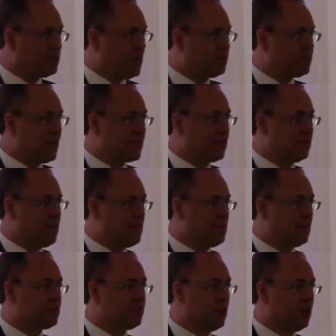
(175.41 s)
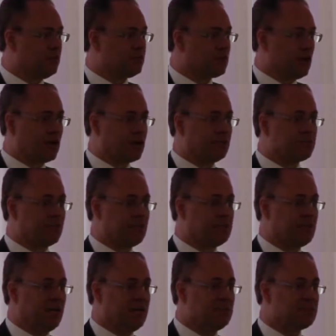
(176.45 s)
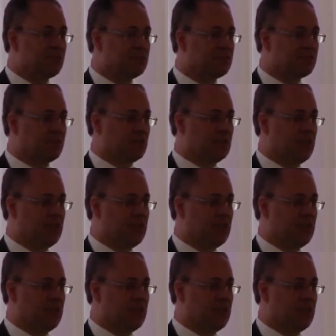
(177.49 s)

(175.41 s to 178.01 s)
As academics, we always look at citations and